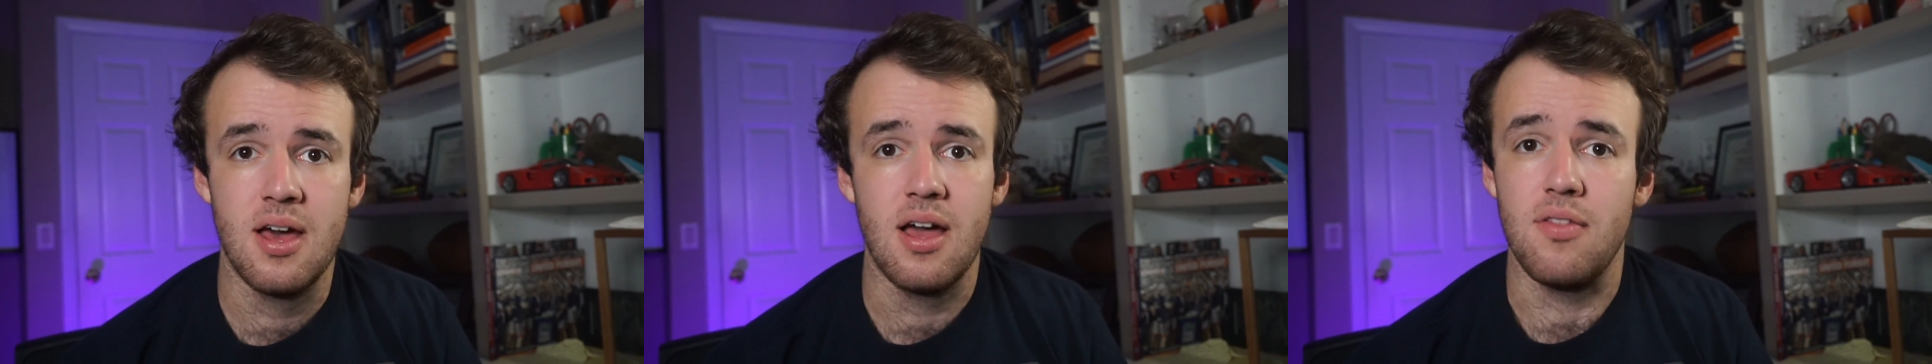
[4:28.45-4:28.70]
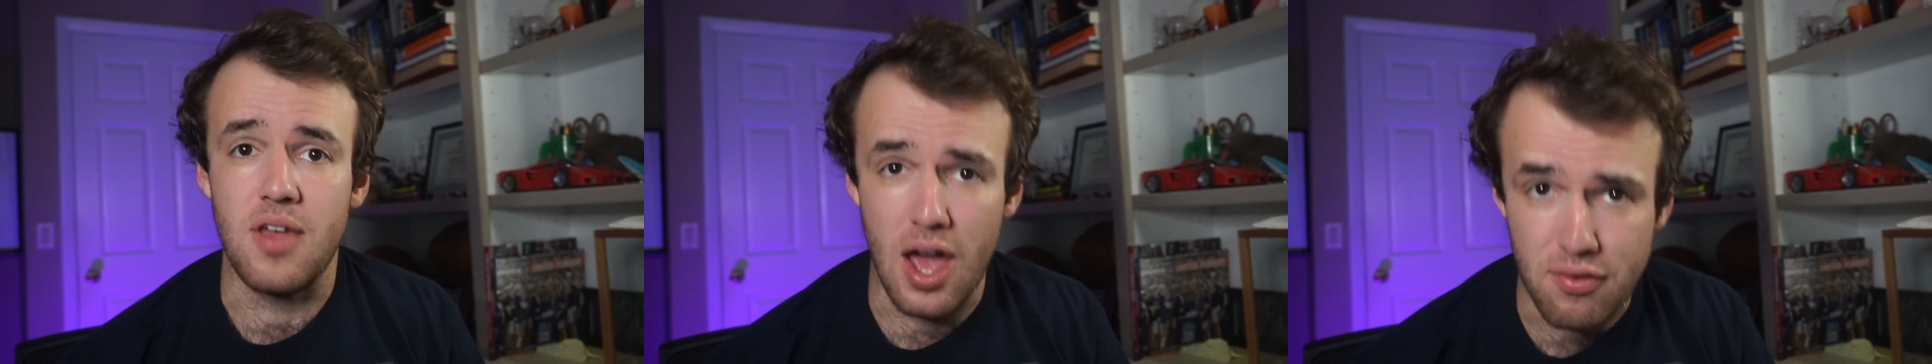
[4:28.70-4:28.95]
and
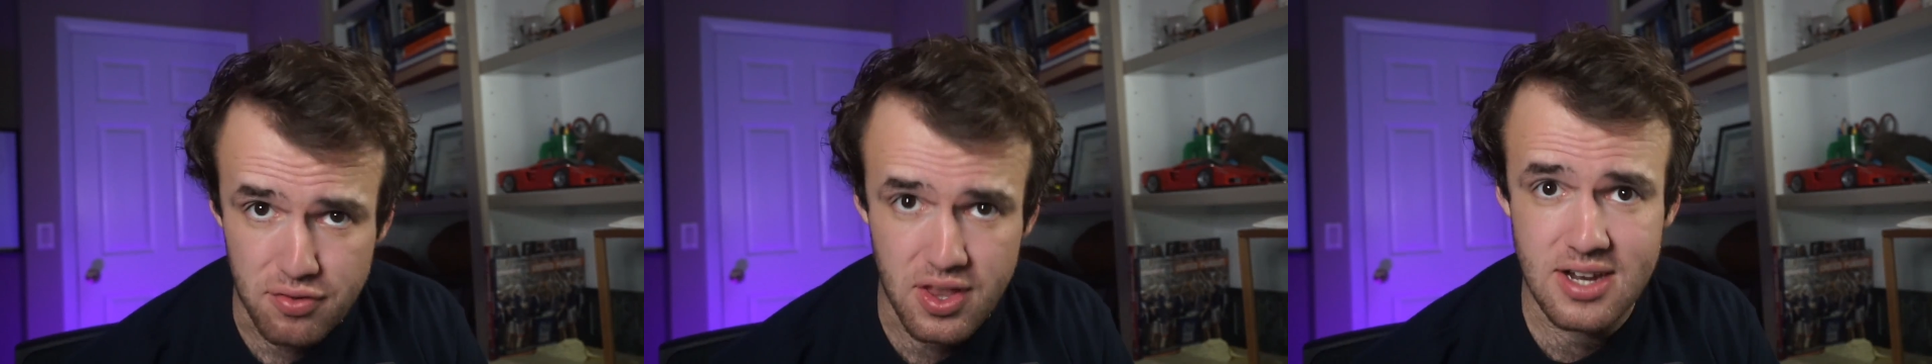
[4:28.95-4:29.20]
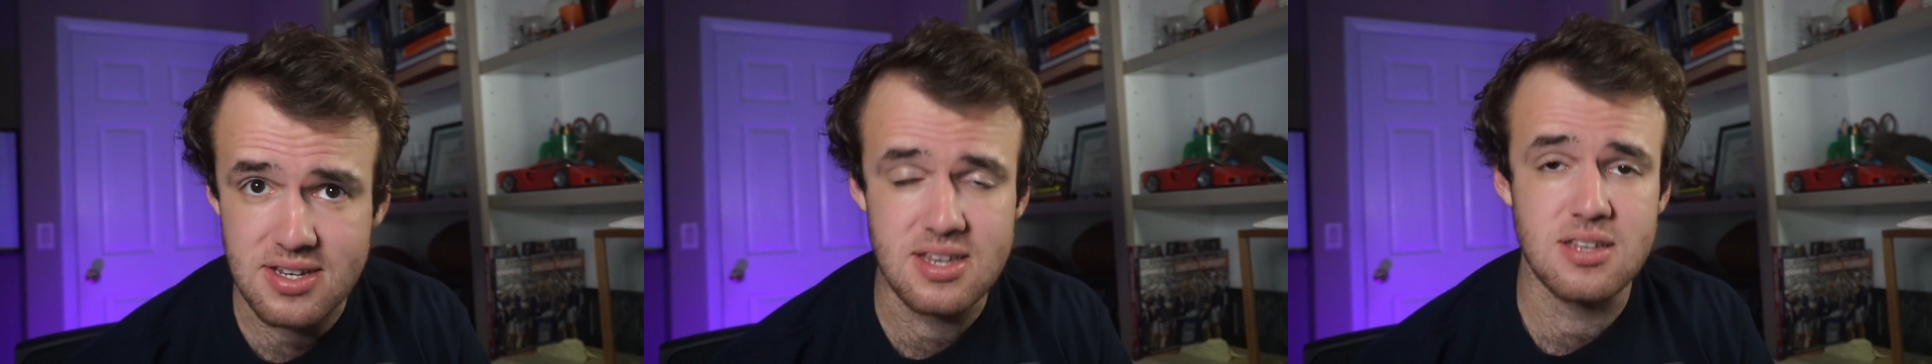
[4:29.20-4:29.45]
the
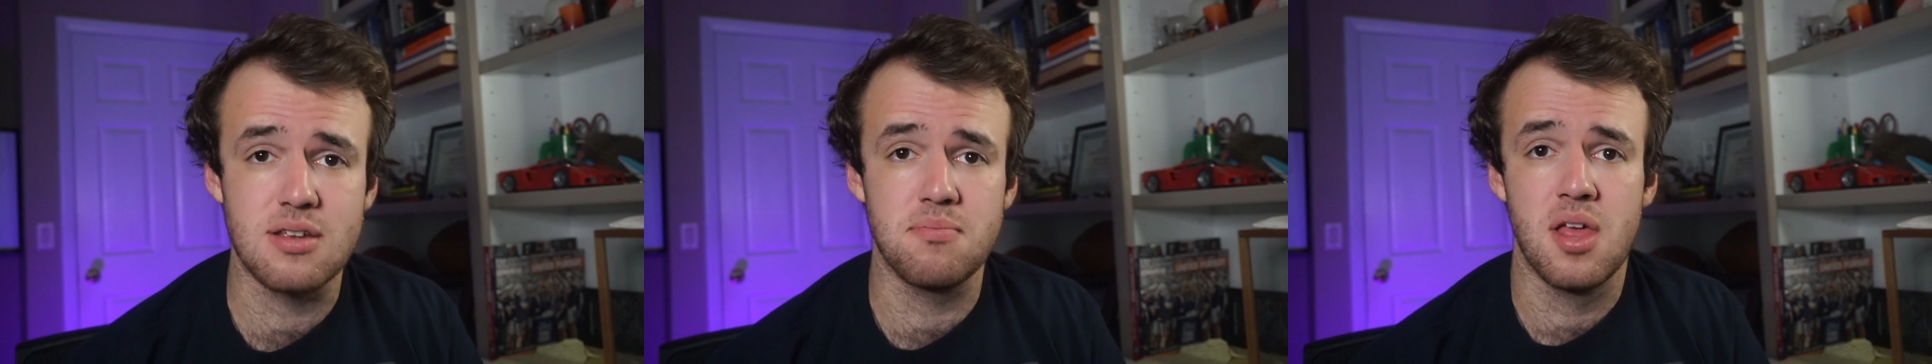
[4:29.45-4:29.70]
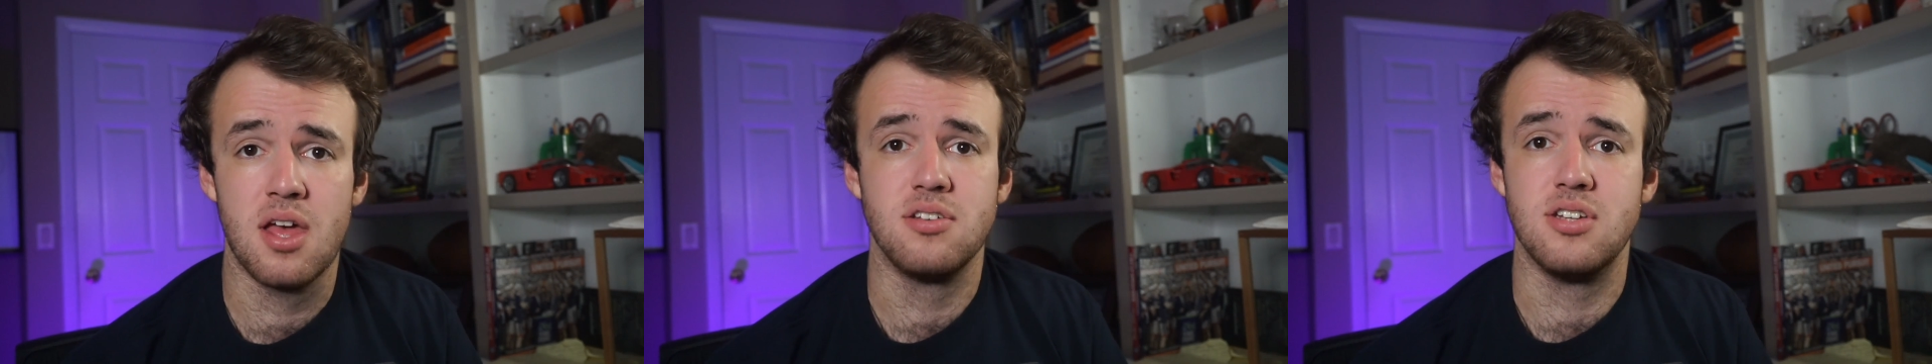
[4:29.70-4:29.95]
athleticism
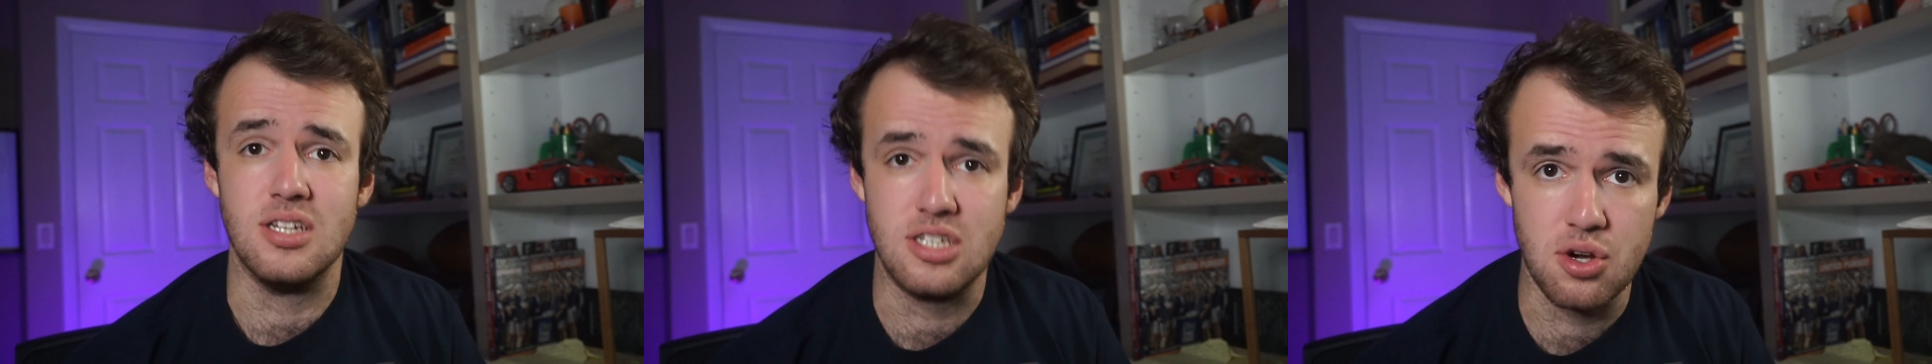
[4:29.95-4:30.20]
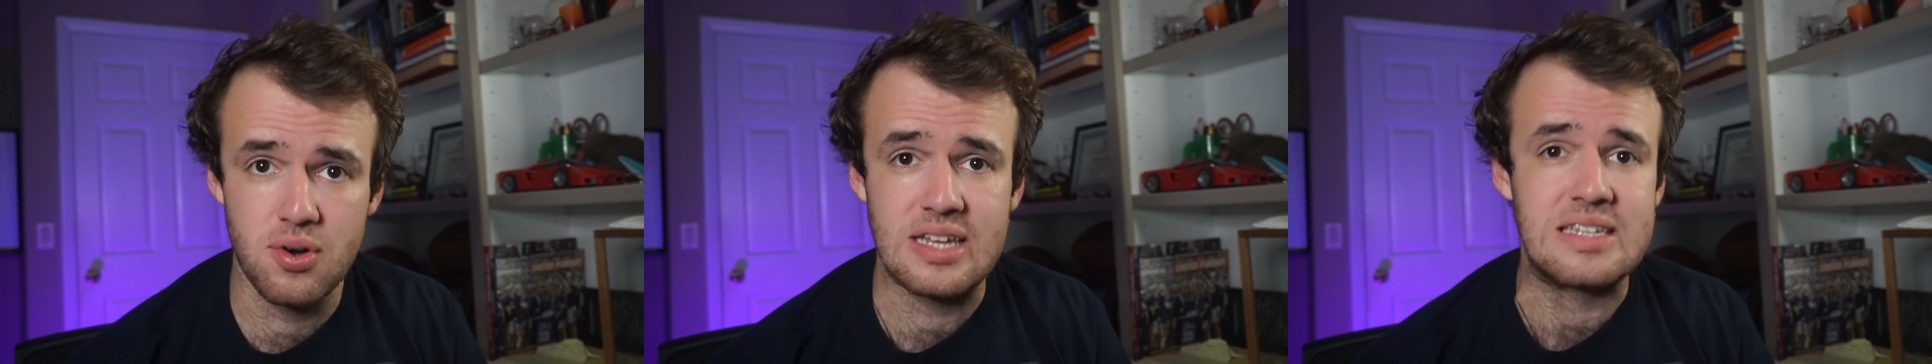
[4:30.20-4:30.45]
to
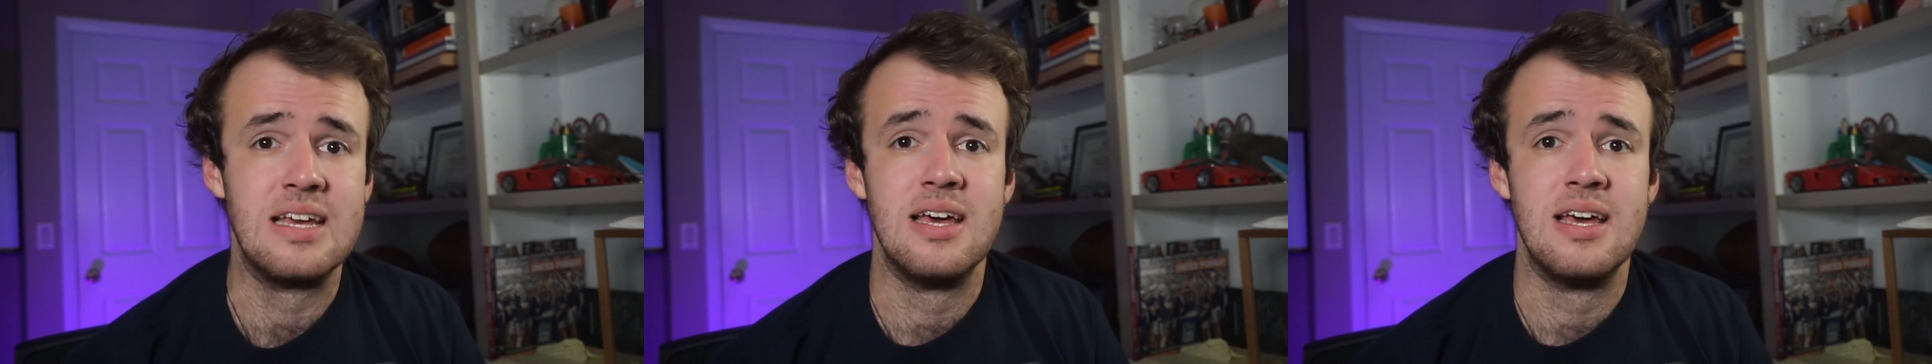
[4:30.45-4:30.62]
do it.